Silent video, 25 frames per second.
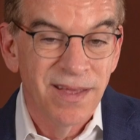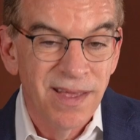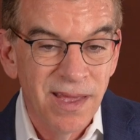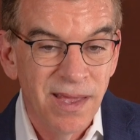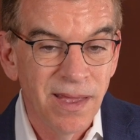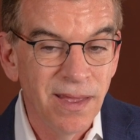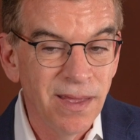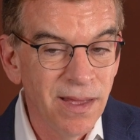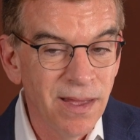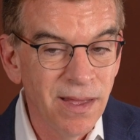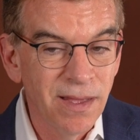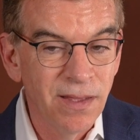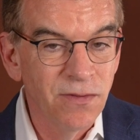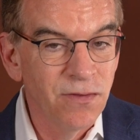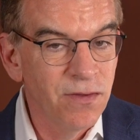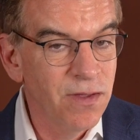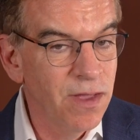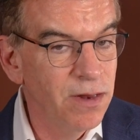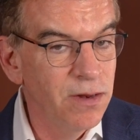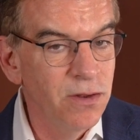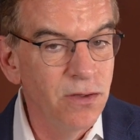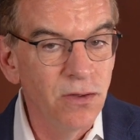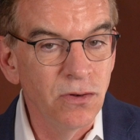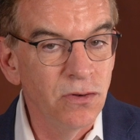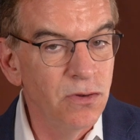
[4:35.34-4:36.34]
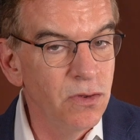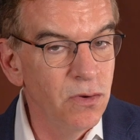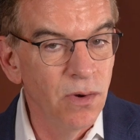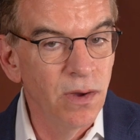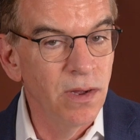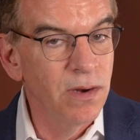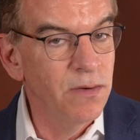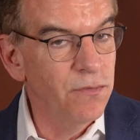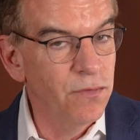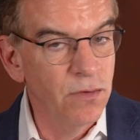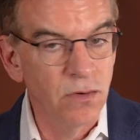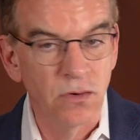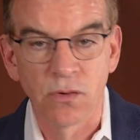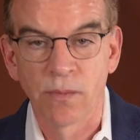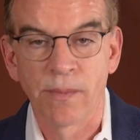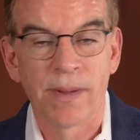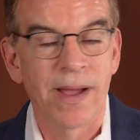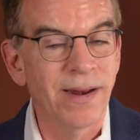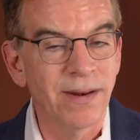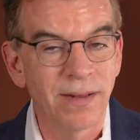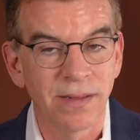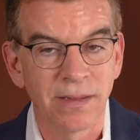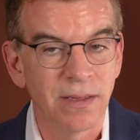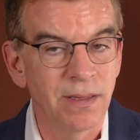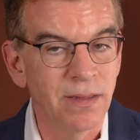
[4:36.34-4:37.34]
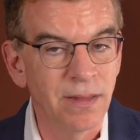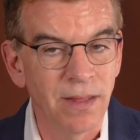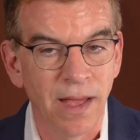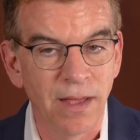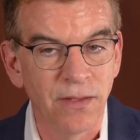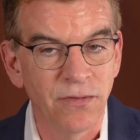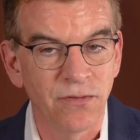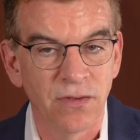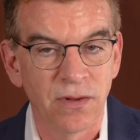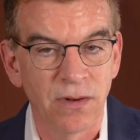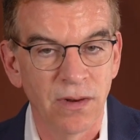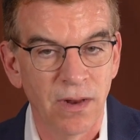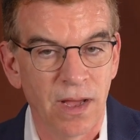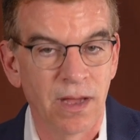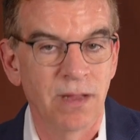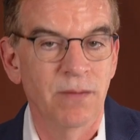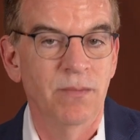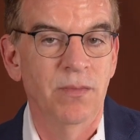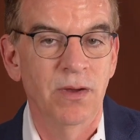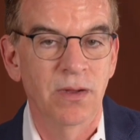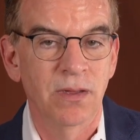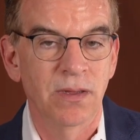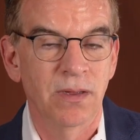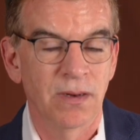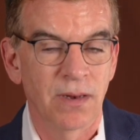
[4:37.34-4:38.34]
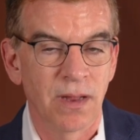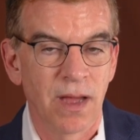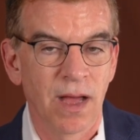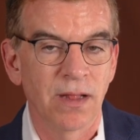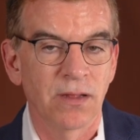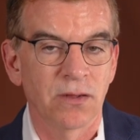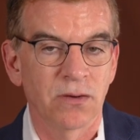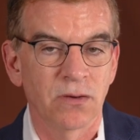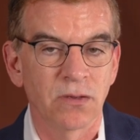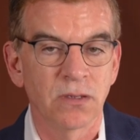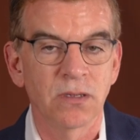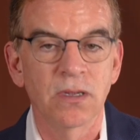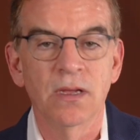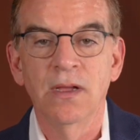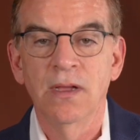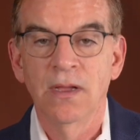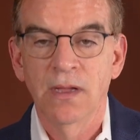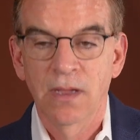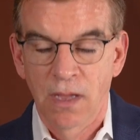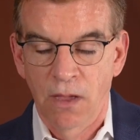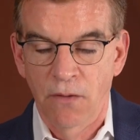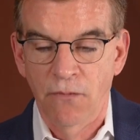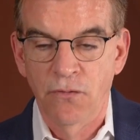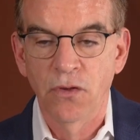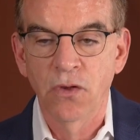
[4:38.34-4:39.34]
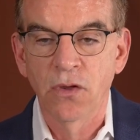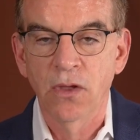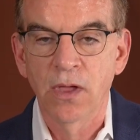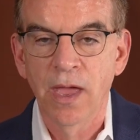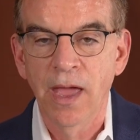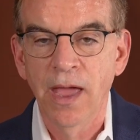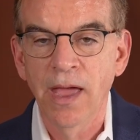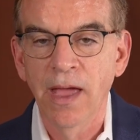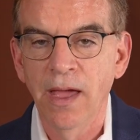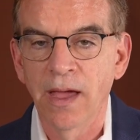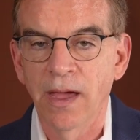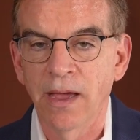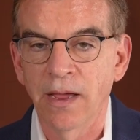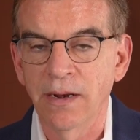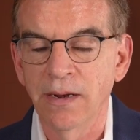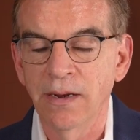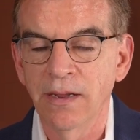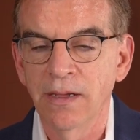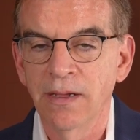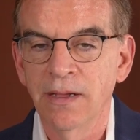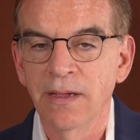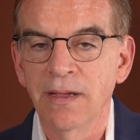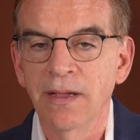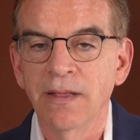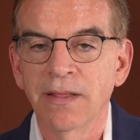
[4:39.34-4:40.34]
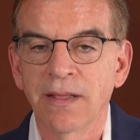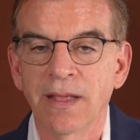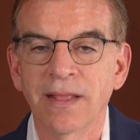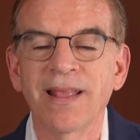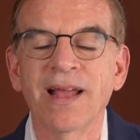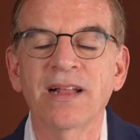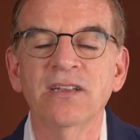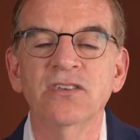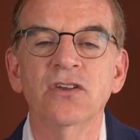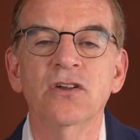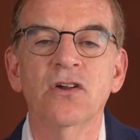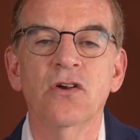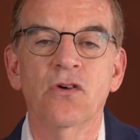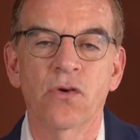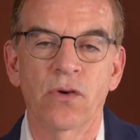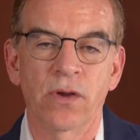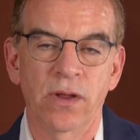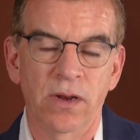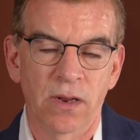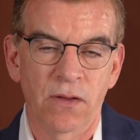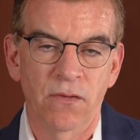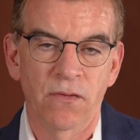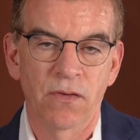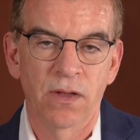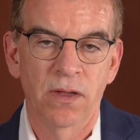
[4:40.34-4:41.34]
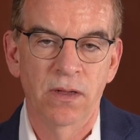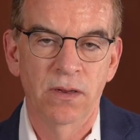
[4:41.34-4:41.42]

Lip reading: key is, can you do it for dramatically less than $9 million? If you can, then that's accretive